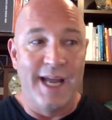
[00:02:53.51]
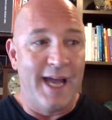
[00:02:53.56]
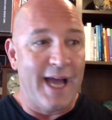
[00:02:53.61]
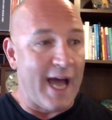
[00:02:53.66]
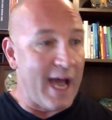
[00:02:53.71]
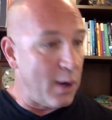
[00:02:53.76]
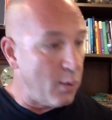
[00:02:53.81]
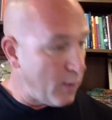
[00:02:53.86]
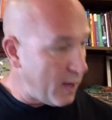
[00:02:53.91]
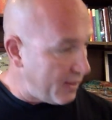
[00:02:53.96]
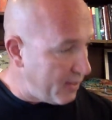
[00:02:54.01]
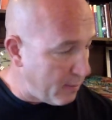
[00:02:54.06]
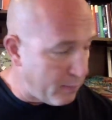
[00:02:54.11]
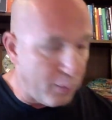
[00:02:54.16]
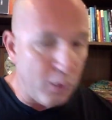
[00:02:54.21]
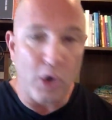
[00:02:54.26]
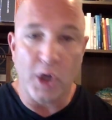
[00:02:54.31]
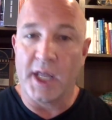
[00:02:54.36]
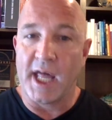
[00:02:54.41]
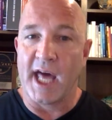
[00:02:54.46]
I read the
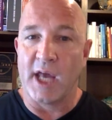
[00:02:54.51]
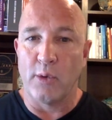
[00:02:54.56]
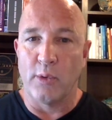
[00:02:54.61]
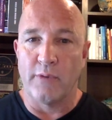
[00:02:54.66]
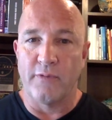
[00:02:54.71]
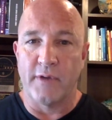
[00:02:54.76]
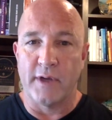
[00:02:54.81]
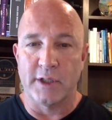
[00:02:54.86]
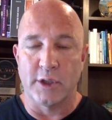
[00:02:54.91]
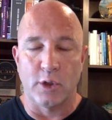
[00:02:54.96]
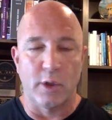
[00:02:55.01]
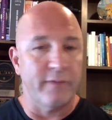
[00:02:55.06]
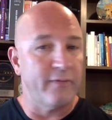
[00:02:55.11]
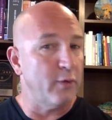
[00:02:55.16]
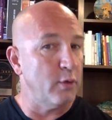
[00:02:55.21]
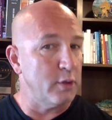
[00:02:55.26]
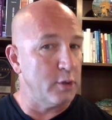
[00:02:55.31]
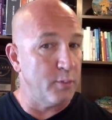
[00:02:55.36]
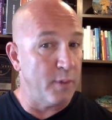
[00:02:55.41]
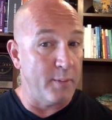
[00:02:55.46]
book, How to Win Friends and
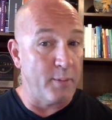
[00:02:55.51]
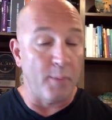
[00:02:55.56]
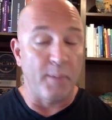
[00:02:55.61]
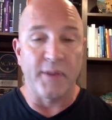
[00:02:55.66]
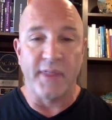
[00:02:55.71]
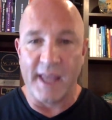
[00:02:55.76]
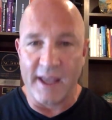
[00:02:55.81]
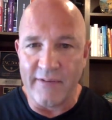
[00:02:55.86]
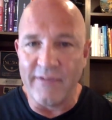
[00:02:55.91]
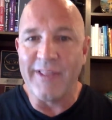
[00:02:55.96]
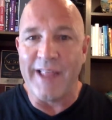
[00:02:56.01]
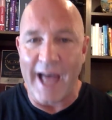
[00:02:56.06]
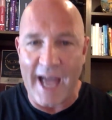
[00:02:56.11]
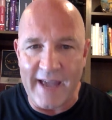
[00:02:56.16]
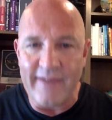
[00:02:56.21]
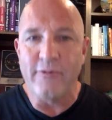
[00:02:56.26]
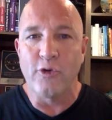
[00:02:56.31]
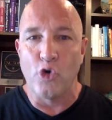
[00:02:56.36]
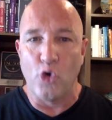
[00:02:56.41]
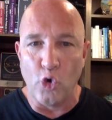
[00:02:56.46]
Influence People, but they have
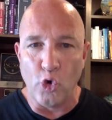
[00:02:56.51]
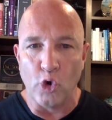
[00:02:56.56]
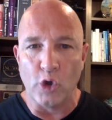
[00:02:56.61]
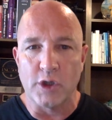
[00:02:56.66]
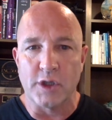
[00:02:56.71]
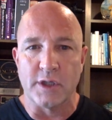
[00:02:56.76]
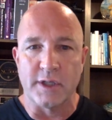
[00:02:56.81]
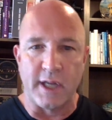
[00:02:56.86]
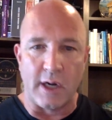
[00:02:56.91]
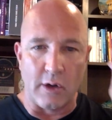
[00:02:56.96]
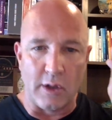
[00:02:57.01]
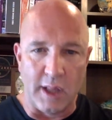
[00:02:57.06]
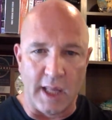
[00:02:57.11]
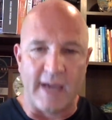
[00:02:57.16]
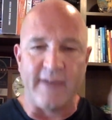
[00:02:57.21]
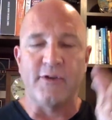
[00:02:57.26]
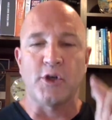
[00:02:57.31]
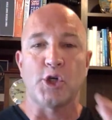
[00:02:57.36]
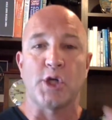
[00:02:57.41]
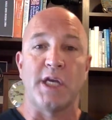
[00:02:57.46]
live courses that are
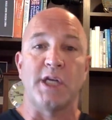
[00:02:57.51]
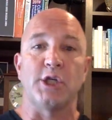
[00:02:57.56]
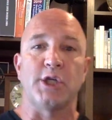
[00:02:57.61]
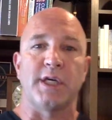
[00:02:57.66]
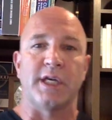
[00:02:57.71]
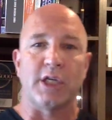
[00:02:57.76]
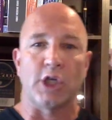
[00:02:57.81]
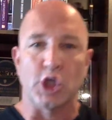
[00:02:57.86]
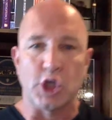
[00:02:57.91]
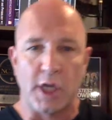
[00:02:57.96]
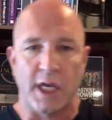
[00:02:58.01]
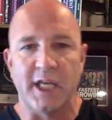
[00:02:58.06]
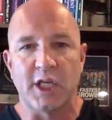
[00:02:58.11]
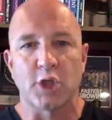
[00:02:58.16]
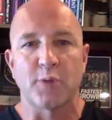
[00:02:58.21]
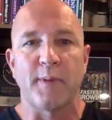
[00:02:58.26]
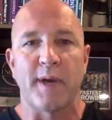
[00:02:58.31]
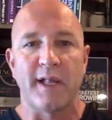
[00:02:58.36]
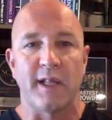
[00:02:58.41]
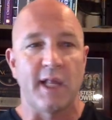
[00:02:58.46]
life-changing. It
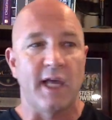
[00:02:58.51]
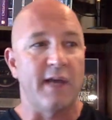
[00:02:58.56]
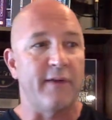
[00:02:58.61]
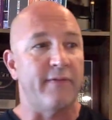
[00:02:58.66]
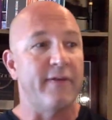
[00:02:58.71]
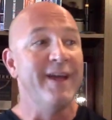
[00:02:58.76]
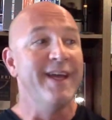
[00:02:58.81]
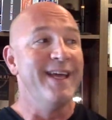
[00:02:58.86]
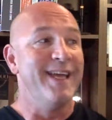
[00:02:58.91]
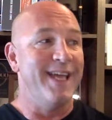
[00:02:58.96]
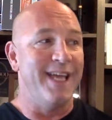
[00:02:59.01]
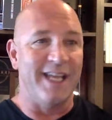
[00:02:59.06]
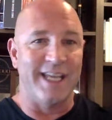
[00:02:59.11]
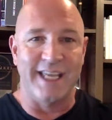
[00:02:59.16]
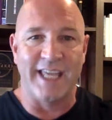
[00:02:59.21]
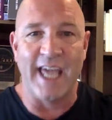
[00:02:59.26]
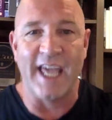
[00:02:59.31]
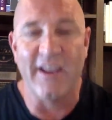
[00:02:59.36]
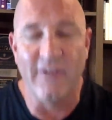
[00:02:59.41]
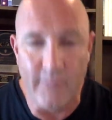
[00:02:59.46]
changed my life. It
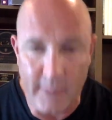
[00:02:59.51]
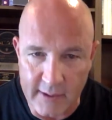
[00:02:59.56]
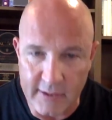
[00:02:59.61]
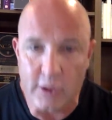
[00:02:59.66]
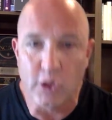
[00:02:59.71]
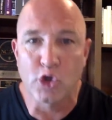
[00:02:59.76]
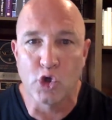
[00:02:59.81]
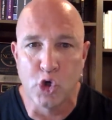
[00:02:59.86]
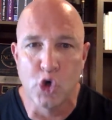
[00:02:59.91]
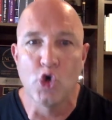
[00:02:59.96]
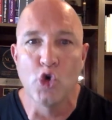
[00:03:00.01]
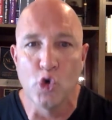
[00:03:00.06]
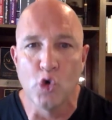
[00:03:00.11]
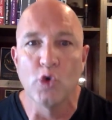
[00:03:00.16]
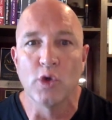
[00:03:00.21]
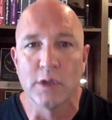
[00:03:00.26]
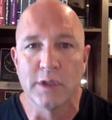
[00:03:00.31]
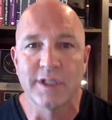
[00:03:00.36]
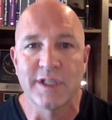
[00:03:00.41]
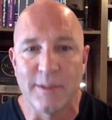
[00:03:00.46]
gave me the
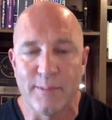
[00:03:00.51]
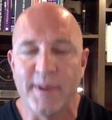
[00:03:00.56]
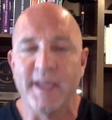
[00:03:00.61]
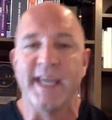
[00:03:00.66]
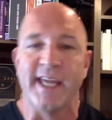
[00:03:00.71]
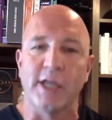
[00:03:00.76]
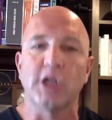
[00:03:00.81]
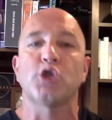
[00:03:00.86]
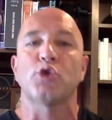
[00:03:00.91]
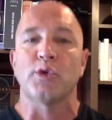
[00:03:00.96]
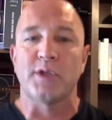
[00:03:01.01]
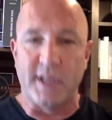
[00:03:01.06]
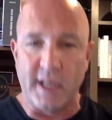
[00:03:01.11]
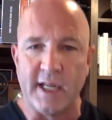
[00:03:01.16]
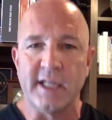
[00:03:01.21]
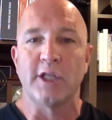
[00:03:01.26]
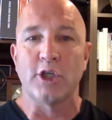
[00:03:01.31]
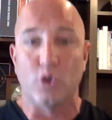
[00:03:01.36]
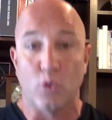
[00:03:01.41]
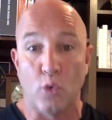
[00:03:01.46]
tools to be interested in this